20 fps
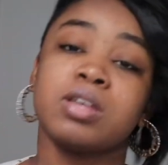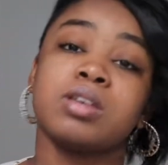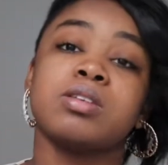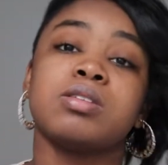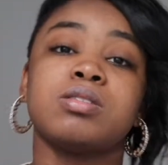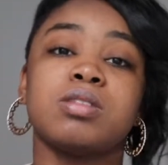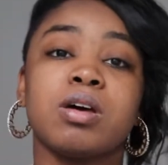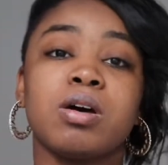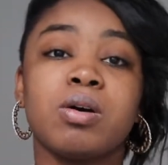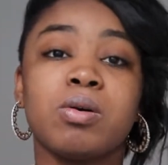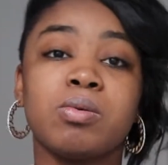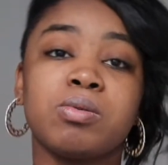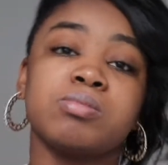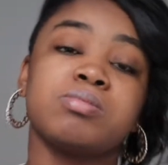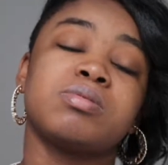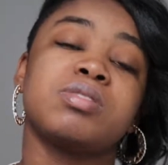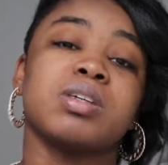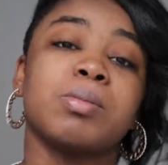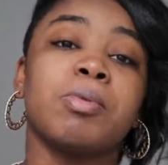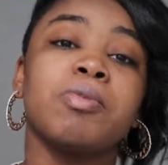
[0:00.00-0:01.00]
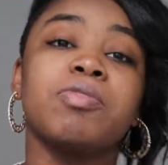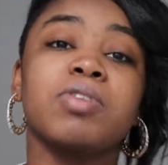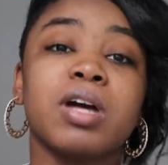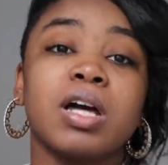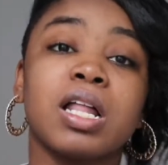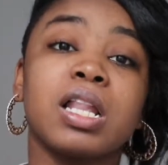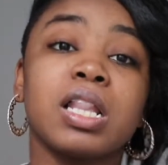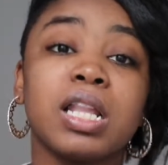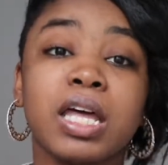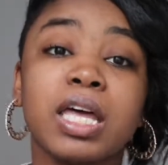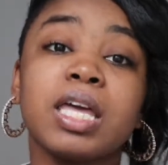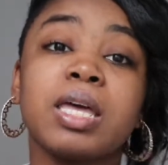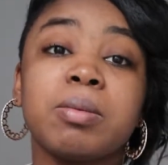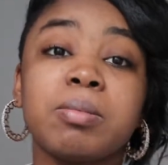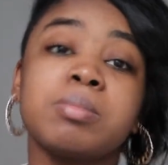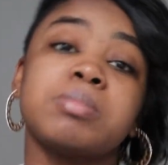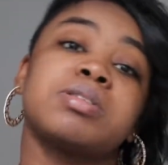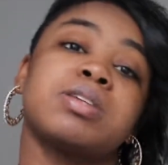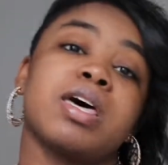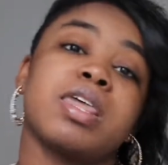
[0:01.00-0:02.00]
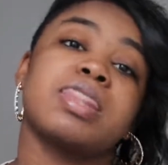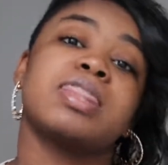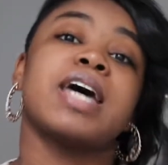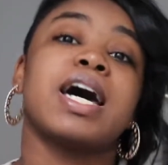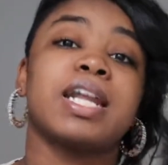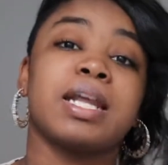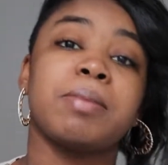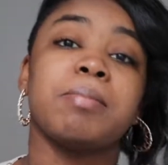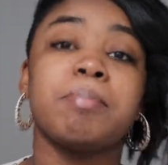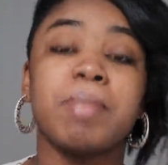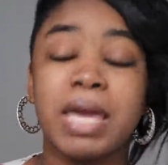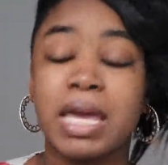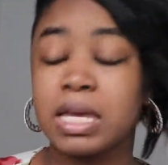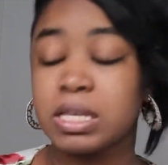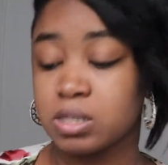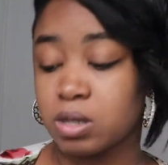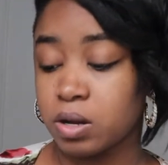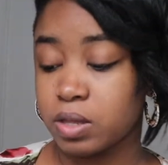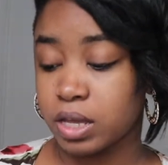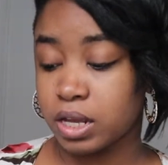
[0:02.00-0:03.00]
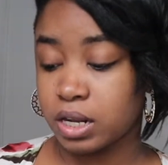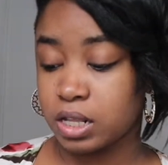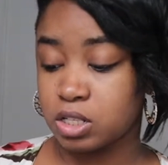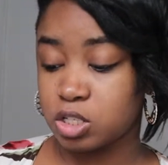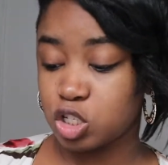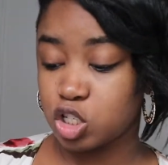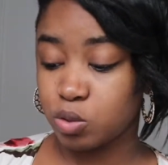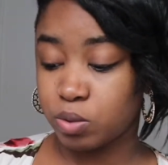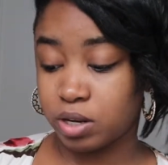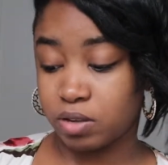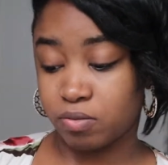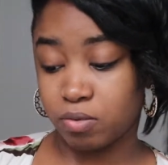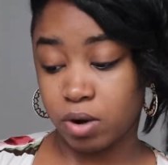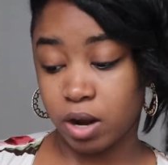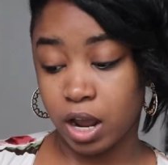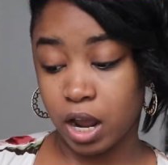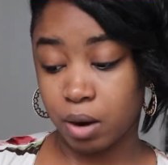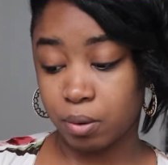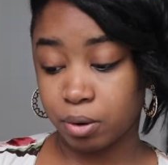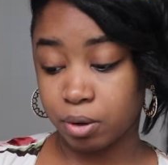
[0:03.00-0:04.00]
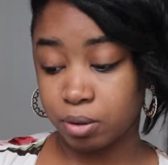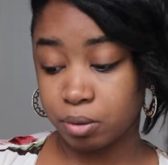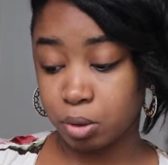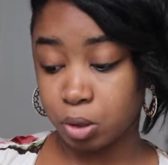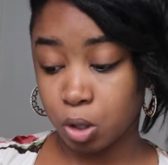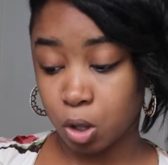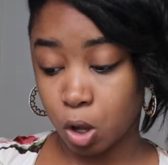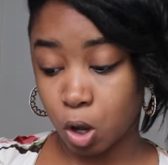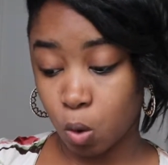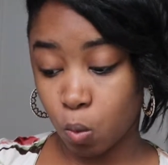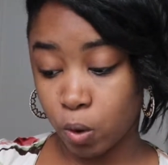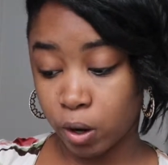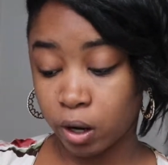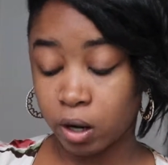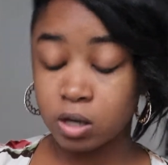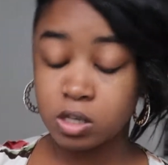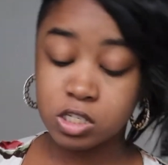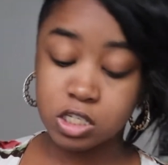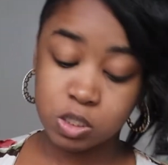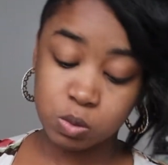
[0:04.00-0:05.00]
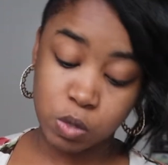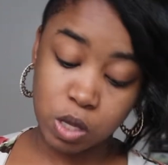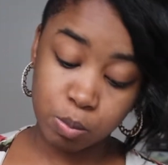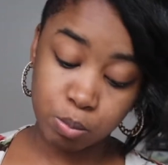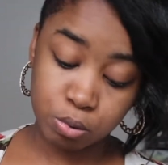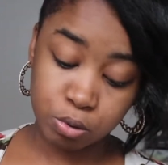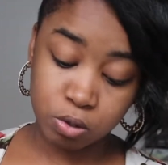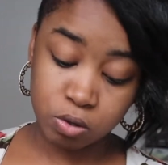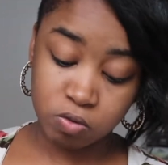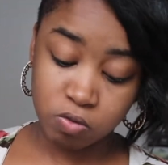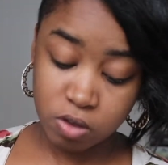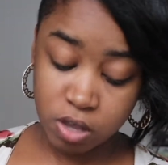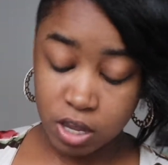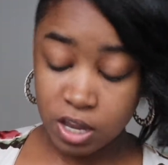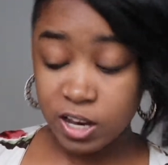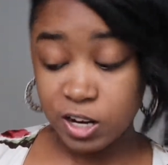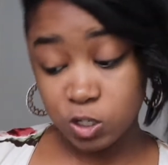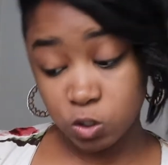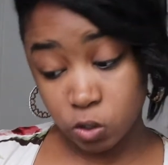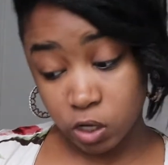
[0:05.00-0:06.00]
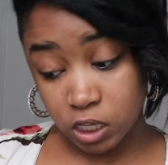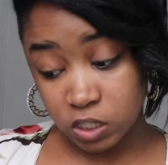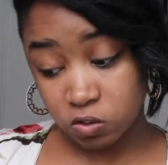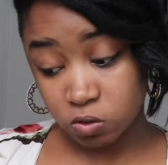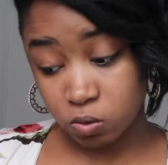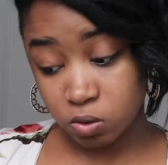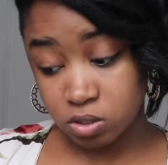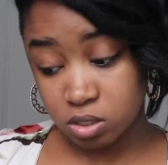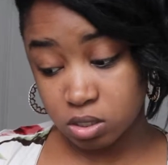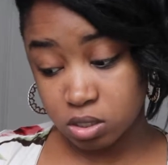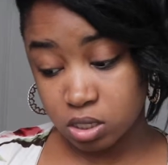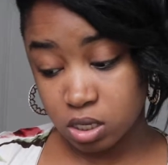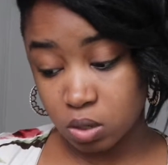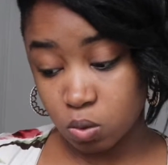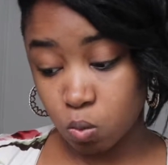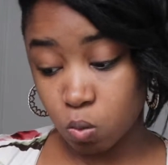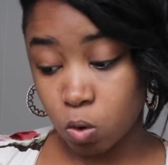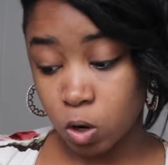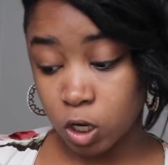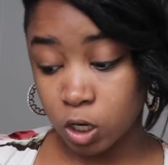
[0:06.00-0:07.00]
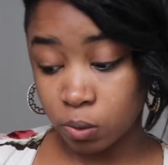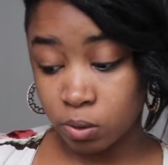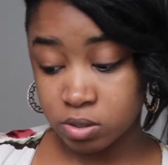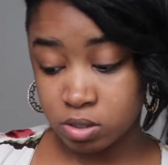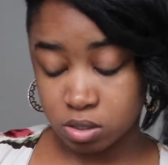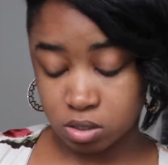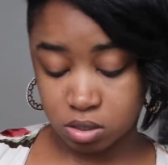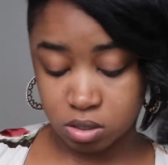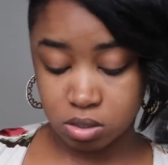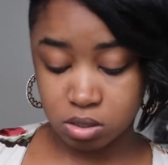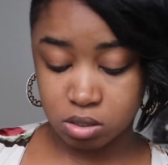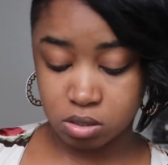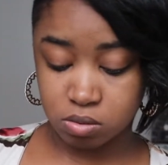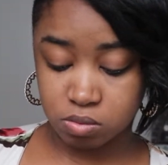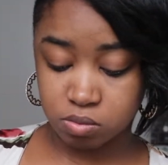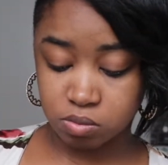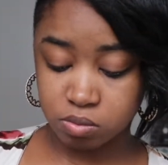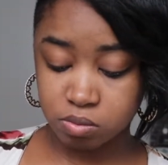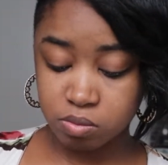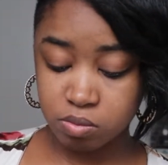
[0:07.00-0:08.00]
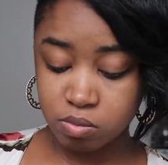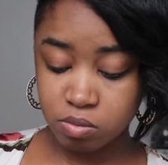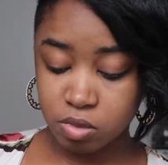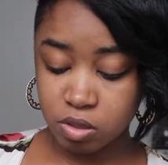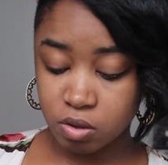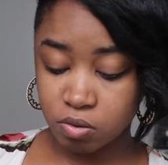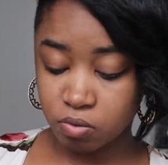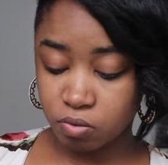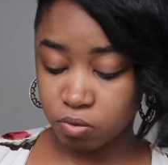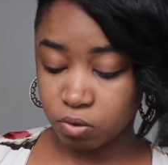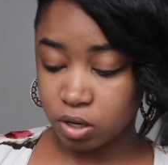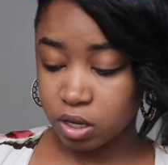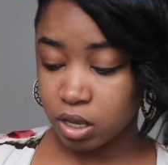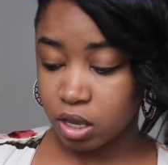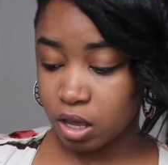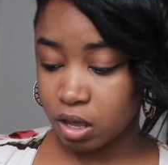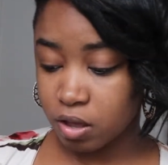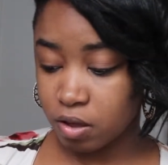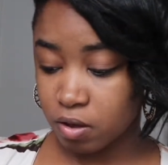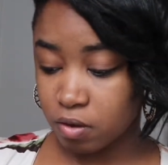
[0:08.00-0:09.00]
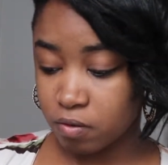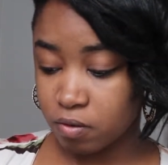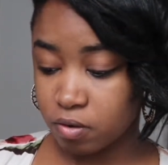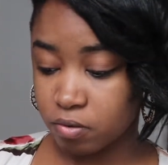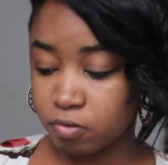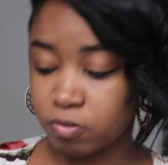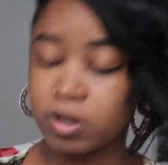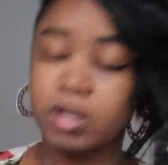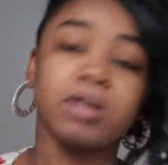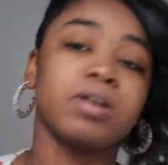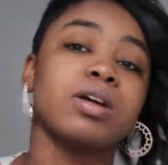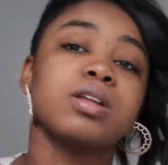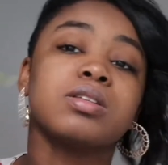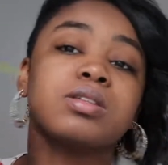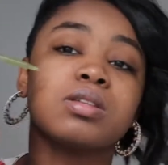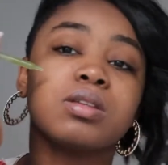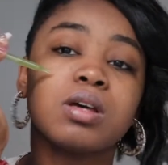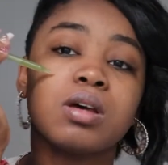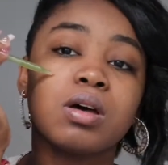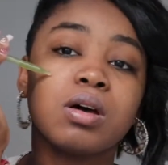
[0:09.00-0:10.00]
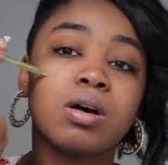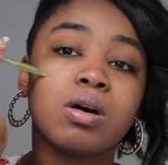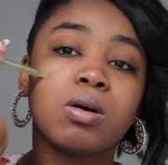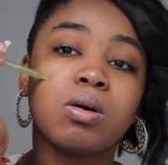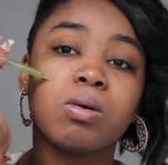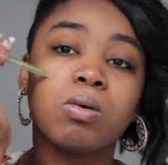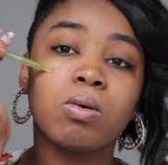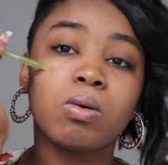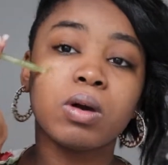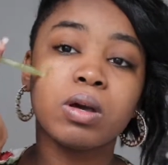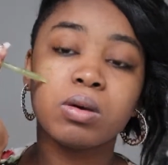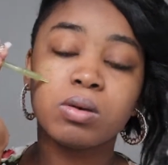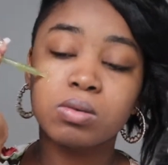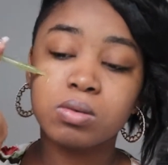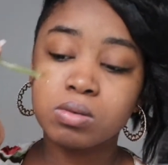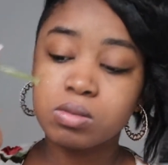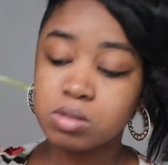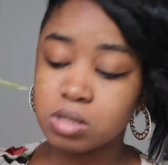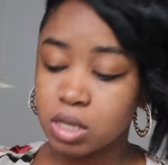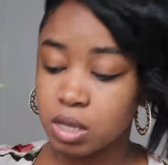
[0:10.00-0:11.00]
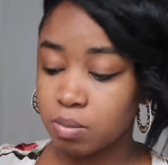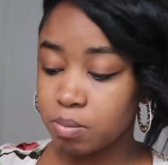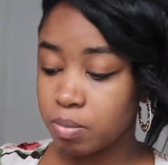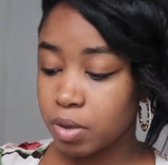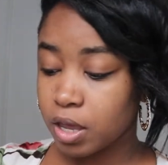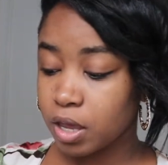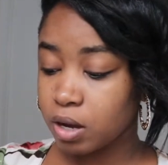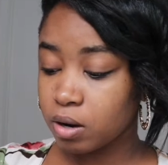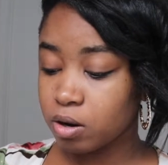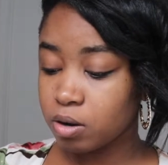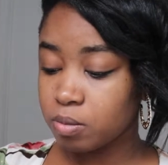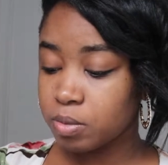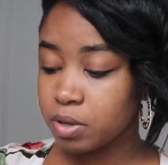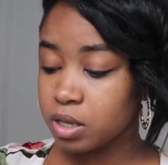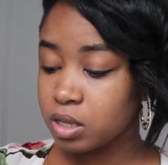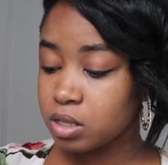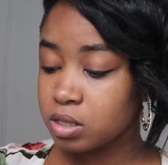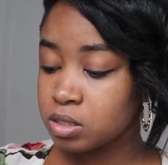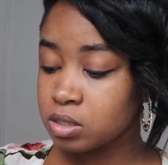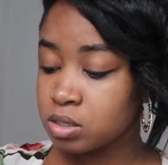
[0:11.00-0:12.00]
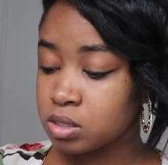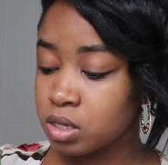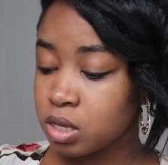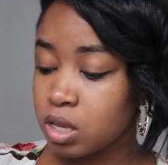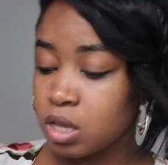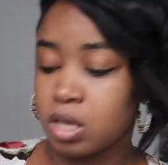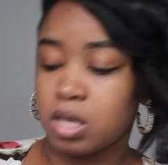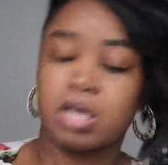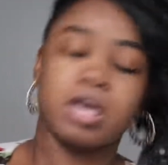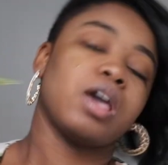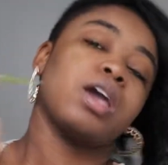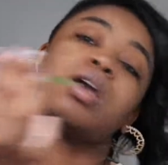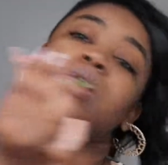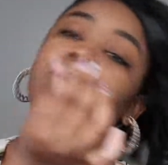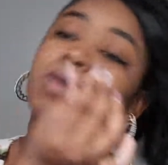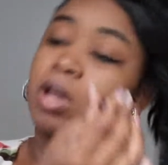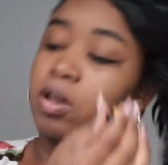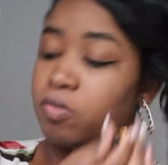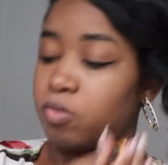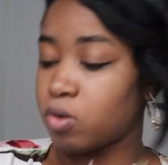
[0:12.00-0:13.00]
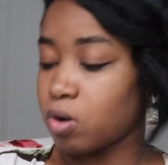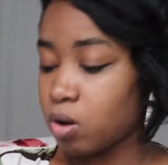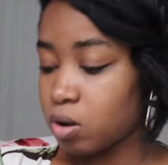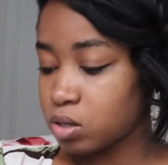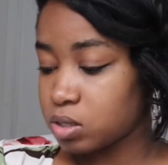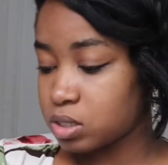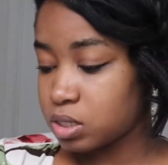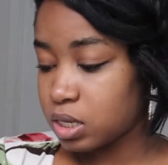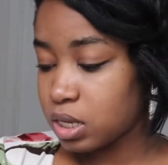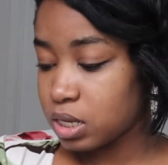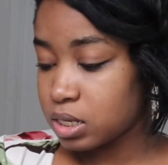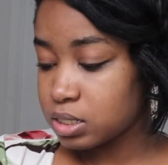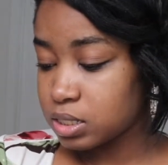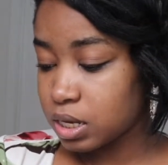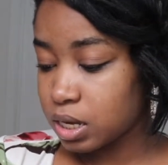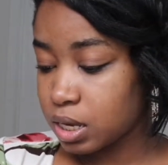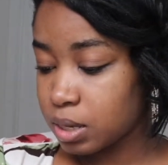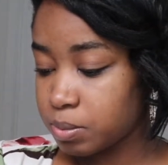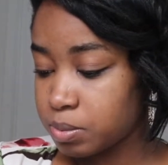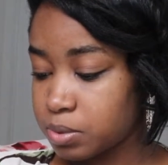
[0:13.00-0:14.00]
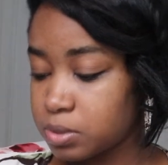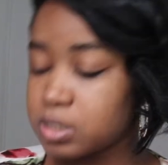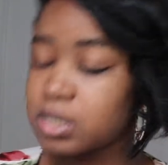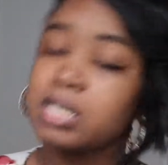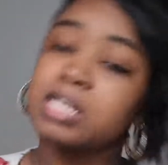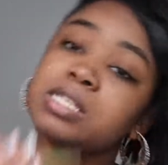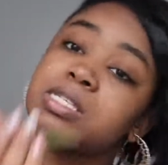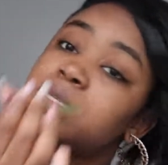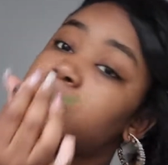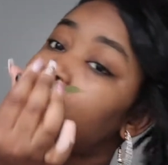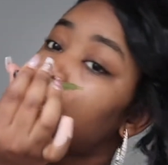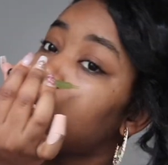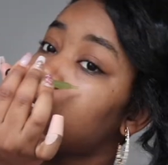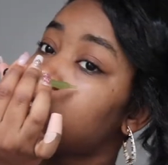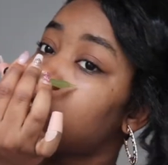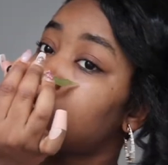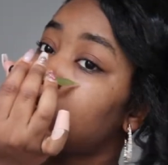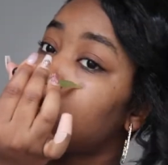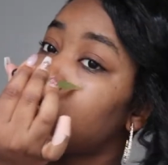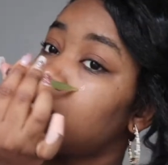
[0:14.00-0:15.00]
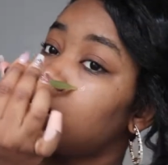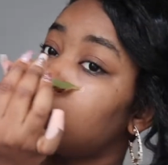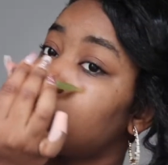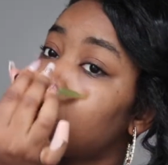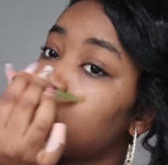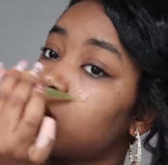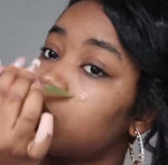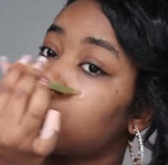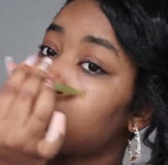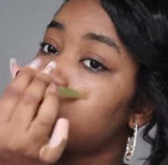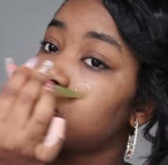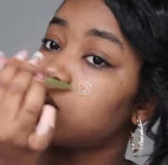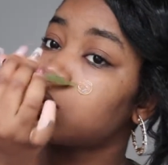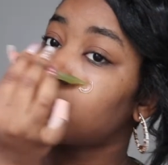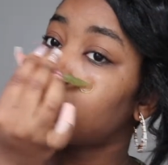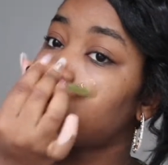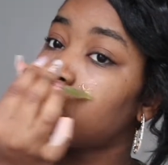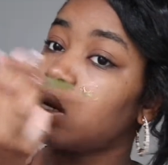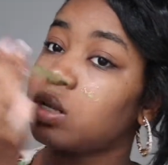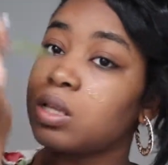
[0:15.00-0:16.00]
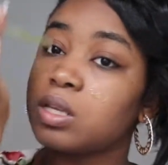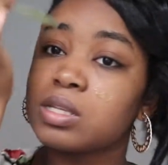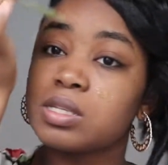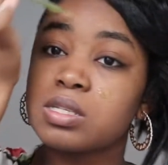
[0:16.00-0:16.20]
So some of the claims that it makes are that it's 24-hour long wear, sweat proof, transfer resistant, water resistance, free of fragrance, oils and parabens, and great for all skin types, especially normal to oily